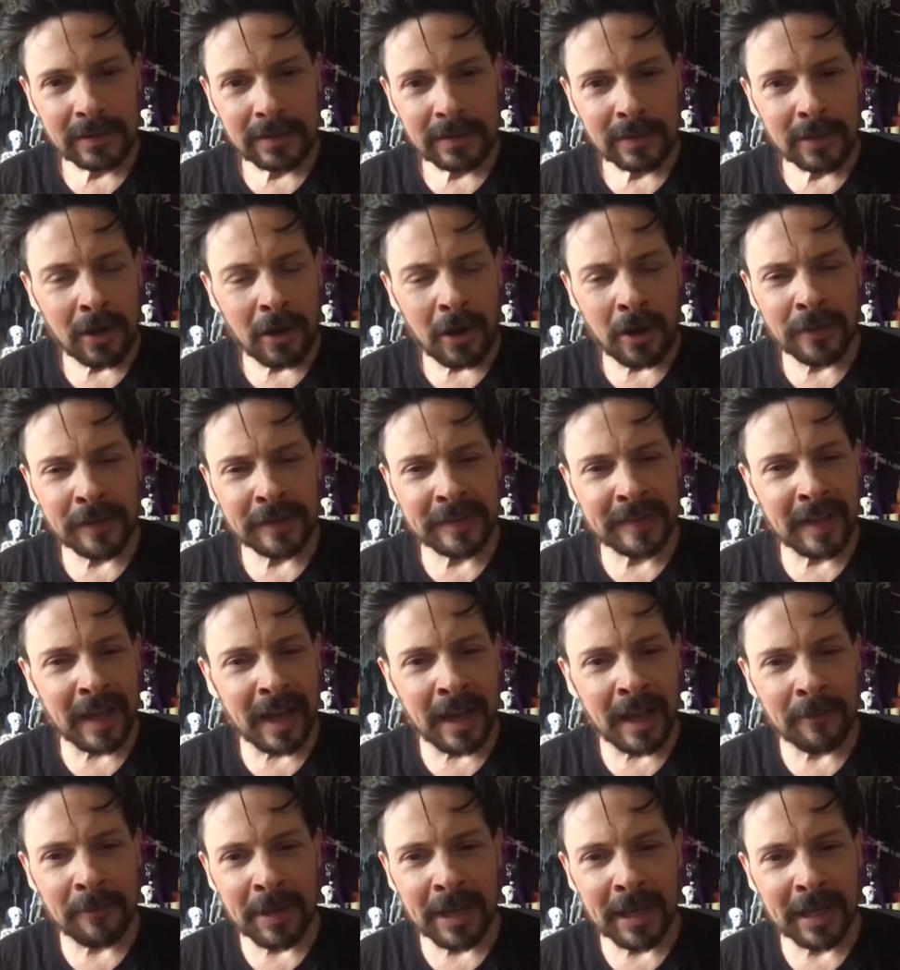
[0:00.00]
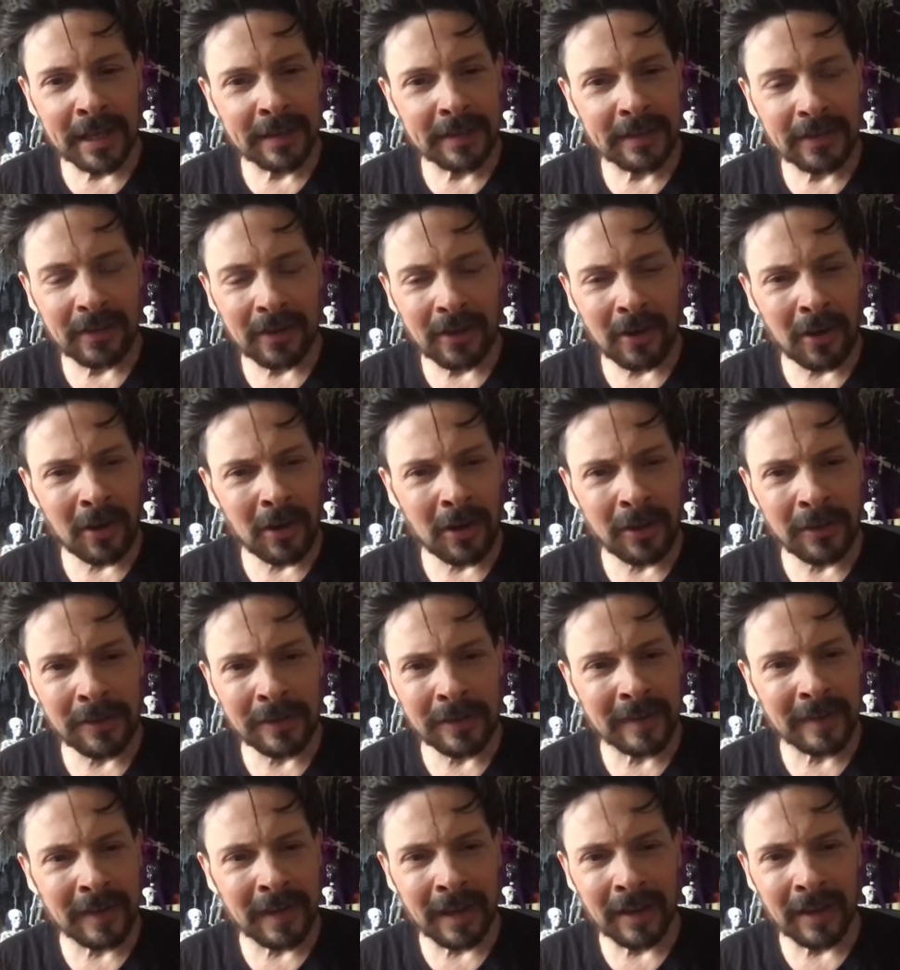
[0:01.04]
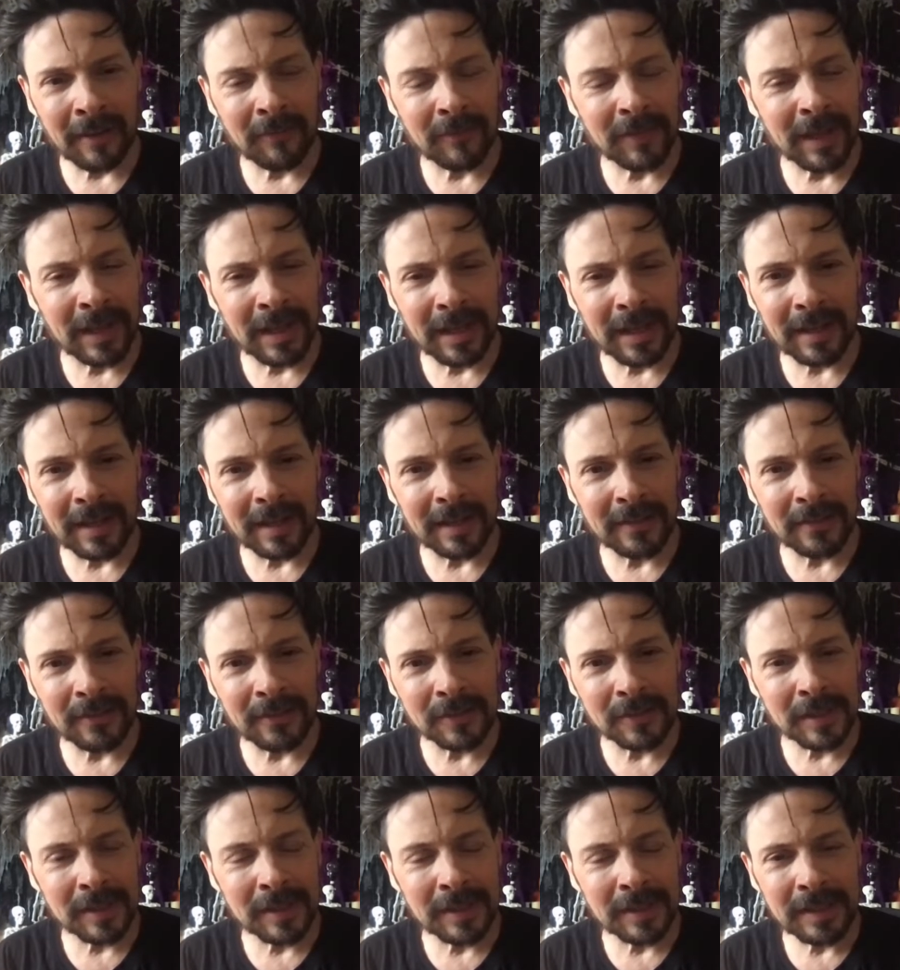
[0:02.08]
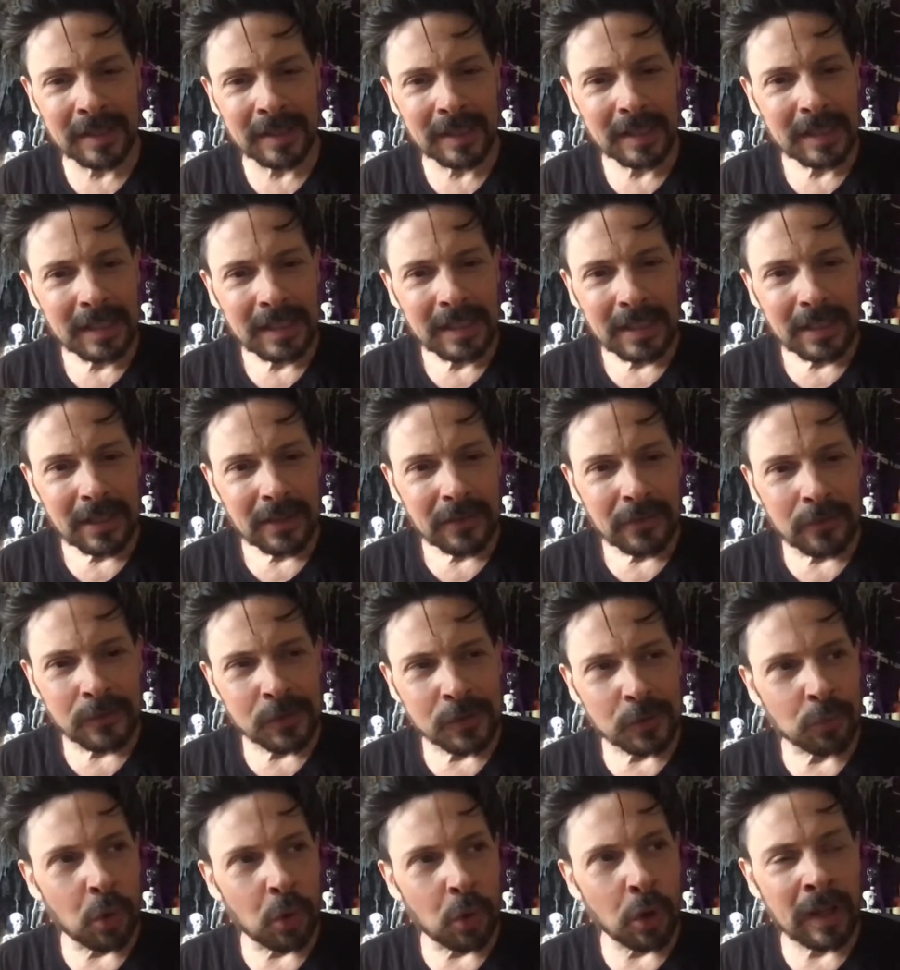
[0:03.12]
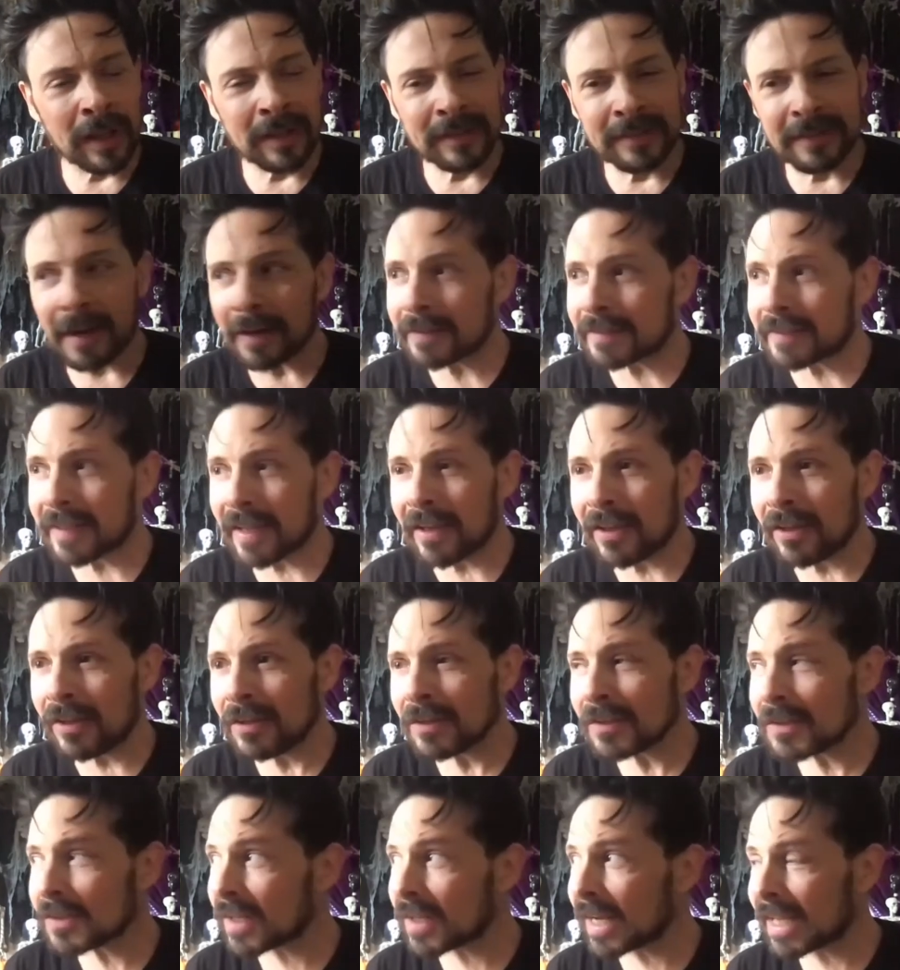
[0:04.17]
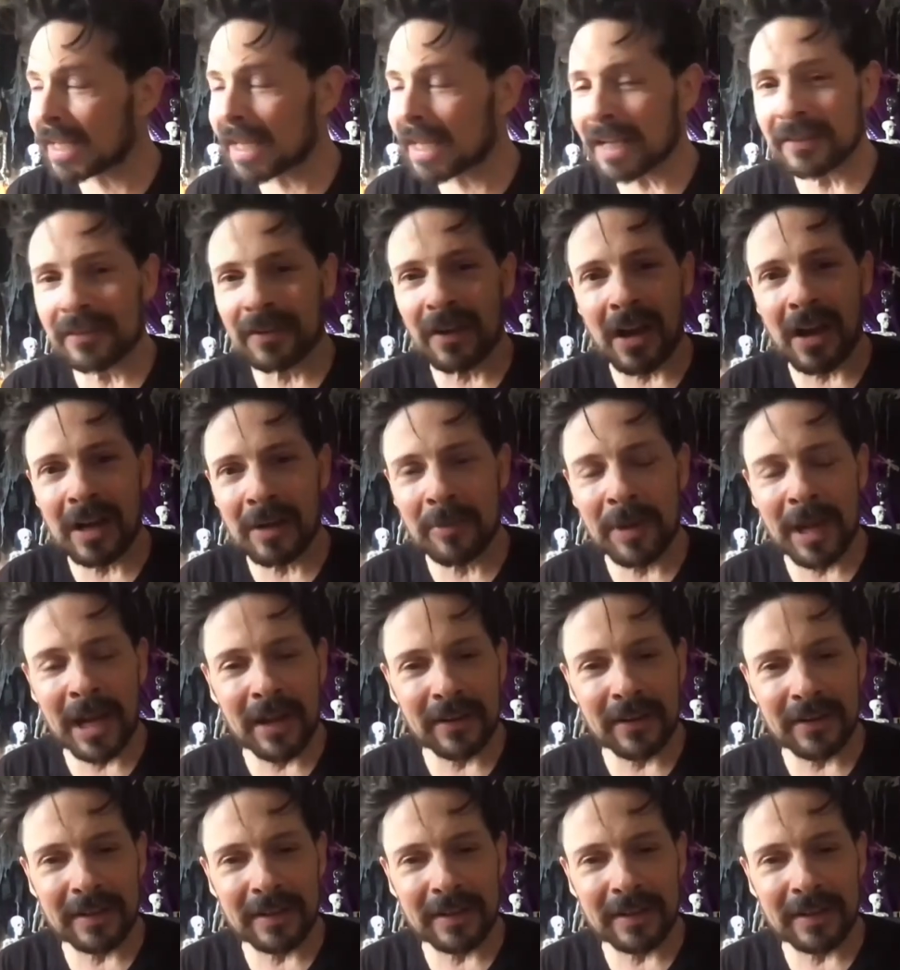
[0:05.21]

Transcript: All the time, man. All the time. Yeah. There was a role on DuckTales that I can't talk about.